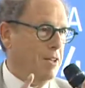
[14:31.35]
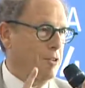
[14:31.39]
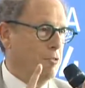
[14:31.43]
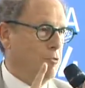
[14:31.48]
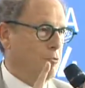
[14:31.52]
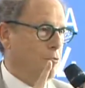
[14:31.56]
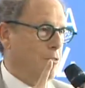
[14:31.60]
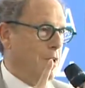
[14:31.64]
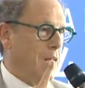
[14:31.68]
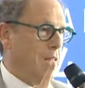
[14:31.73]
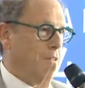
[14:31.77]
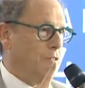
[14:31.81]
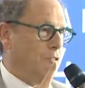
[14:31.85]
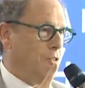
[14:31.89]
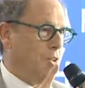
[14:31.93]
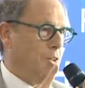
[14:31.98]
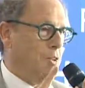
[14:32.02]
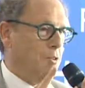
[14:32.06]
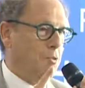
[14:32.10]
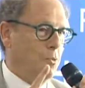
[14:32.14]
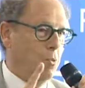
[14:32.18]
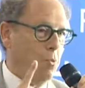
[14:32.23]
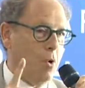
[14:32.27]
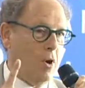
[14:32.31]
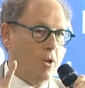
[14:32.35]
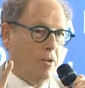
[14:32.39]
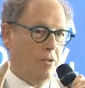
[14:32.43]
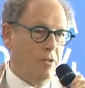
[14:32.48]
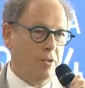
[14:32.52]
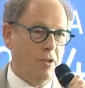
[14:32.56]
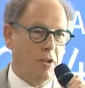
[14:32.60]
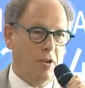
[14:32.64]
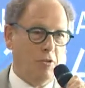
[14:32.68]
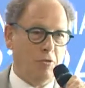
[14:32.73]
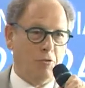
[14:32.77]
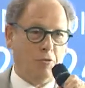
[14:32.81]
It rented
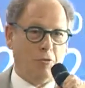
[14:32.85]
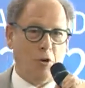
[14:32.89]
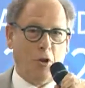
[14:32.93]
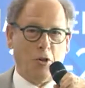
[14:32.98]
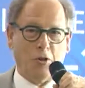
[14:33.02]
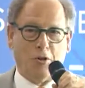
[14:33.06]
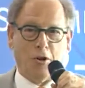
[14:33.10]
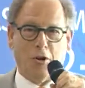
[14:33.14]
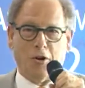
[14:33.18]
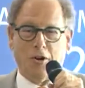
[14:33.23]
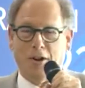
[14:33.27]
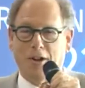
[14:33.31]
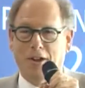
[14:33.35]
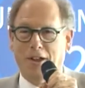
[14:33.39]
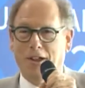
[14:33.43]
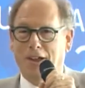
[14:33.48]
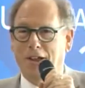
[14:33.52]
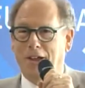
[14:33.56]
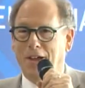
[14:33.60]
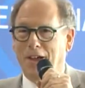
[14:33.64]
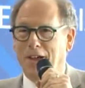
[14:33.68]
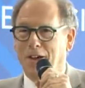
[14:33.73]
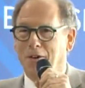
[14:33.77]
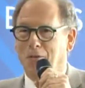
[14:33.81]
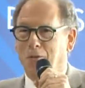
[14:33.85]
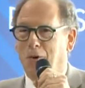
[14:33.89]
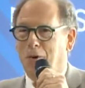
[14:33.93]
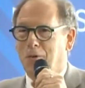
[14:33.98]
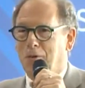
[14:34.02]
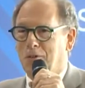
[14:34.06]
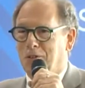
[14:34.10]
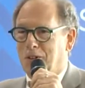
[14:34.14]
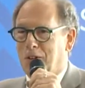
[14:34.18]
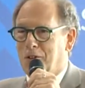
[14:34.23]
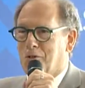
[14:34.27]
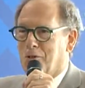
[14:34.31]
one Fokker. And what
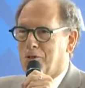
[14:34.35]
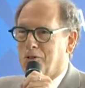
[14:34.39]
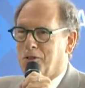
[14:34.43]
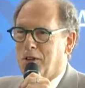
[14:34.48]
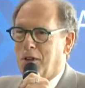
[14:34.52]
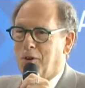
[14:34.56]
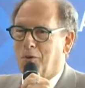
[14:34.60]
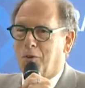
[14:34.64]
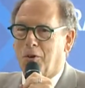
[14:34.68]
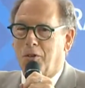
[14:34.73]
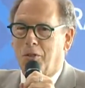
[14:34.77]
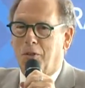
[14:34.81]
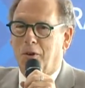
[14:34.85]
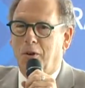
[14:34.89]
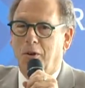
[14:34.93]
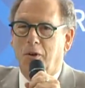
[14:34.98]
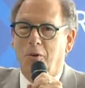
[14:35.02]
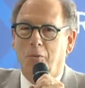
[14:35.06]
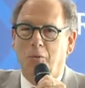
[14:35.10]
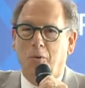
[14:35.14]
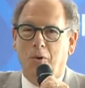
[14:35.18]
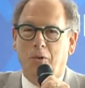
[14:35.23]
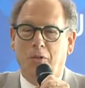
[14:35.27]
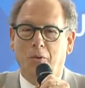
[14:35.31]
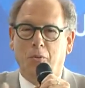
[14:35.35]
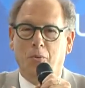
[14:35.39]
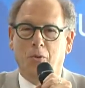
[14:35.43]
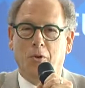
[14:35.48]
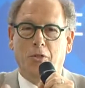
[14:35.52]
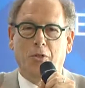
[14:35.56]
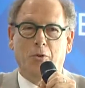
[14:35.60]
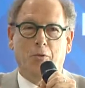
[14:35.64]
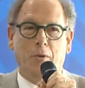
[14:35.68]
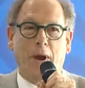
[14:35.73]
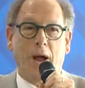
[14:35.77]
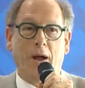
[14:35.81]
was interesting were the
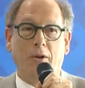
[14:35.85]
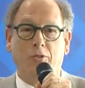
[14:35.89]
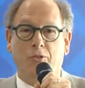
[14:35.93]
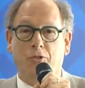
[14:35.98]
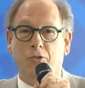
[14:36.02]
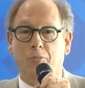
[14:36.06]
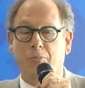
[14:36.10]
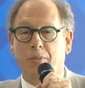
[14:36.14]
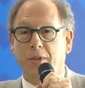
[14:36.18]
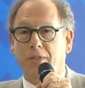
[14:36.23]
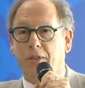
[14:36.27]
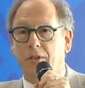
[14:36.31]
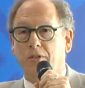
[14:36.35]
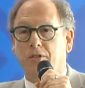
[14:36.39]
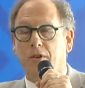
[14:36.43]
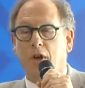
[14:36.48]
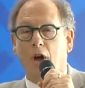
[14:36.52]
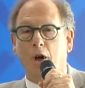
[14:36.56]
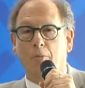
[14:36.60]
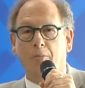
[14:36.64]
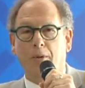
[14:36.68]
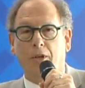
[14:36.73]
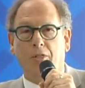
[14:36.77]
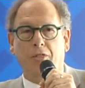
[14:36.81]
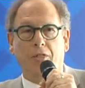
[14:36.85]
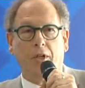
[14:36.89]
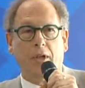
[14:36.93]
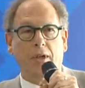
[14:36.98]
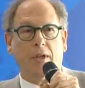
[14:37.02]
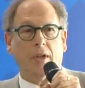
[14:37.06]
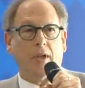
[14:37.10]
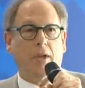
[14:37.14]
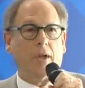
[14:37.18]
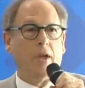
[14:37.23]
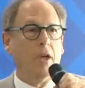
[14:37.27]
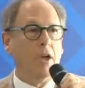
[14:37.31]
routes. But this got me
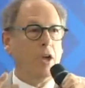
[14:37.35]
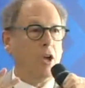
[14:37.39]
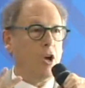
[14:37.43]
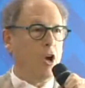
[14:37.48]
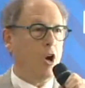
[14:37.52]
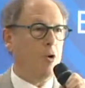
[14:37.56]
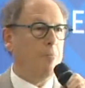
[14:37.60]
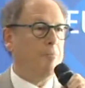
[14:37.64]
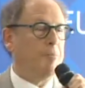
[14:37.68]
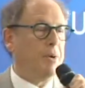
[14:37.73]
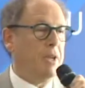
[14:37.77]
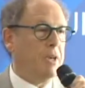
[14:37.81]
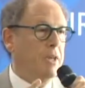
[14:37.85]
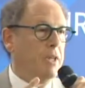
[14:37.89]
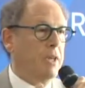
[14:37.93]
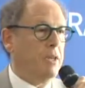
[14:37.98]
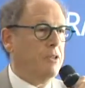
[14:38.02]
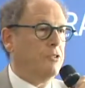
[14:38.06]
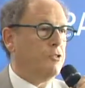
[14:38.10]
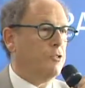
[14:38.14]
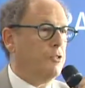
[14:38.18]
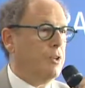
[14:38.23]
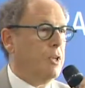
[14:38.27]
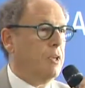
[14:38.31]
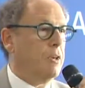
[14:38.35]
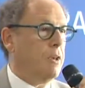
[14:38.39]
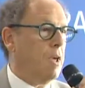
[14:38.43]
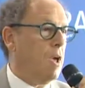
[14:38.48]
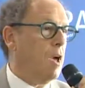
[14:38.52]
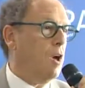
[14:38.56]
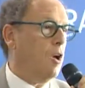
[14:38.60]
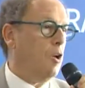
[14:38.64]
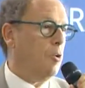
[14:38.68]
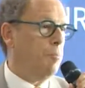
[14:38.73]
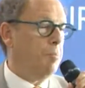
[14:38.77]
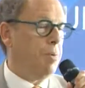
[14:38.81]
thinking. Companies need
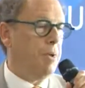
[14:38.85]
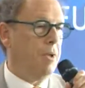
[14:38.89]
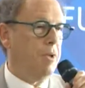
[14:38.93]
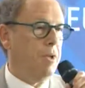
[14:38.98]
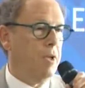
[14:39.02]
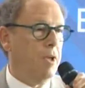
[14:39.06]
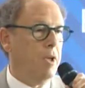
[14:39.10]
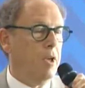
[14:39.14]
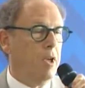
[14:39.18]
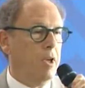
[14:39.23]
help.